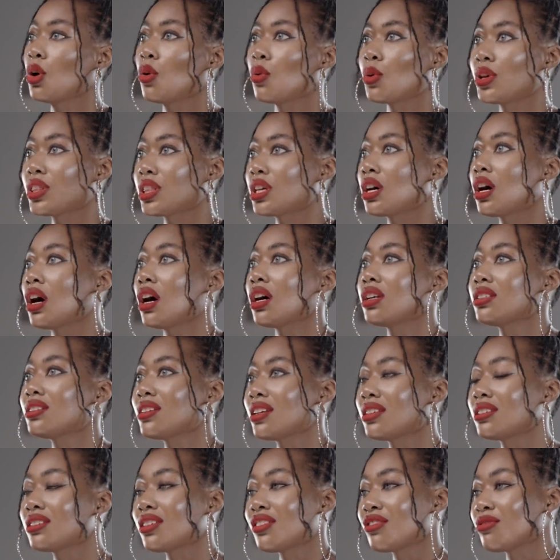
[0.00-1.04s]
with
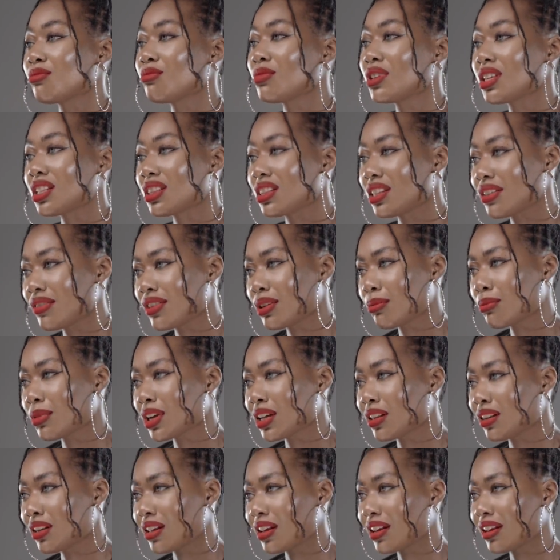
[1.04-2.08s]
content of me living
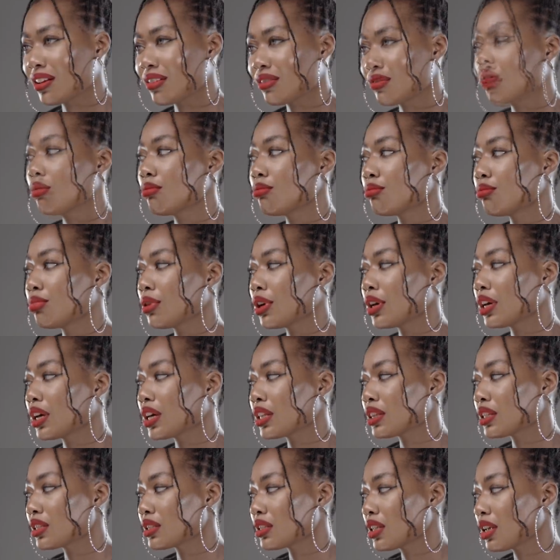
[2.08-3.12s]
my life. But
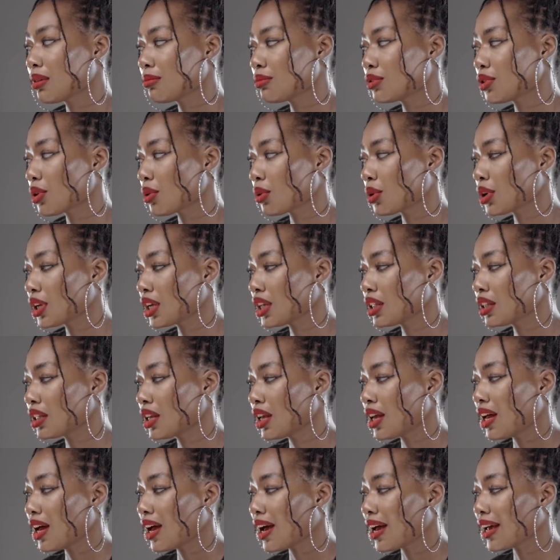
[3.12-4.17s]
at the same token,
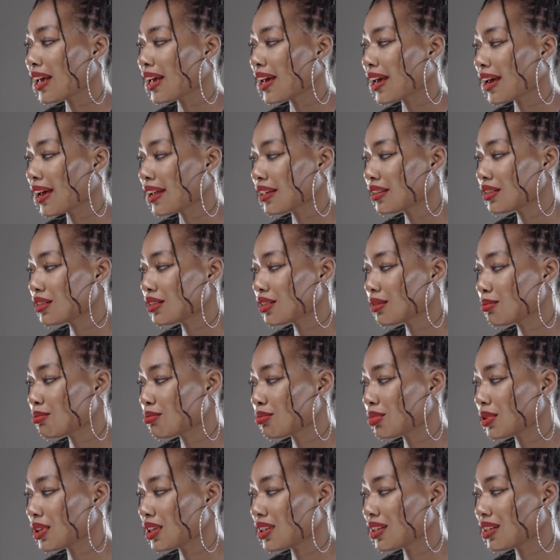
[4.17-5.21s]
I had to
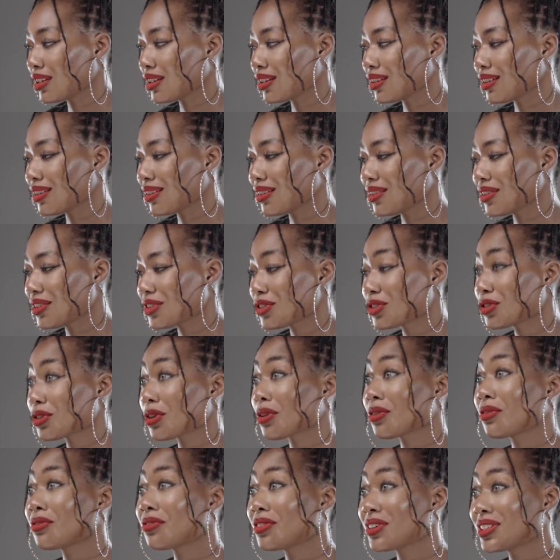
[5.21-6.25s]
be
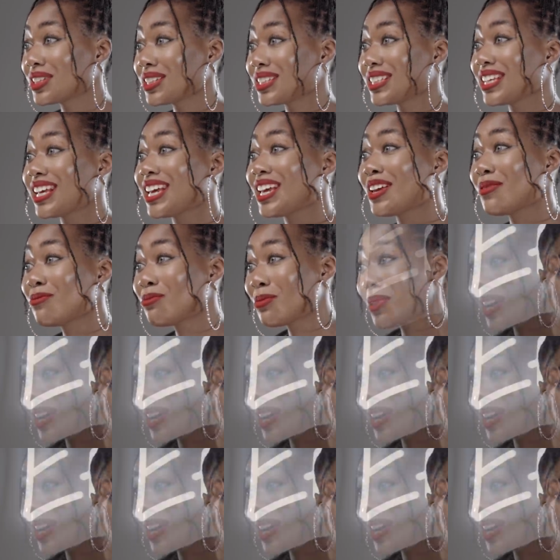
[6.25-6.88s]
sure footed in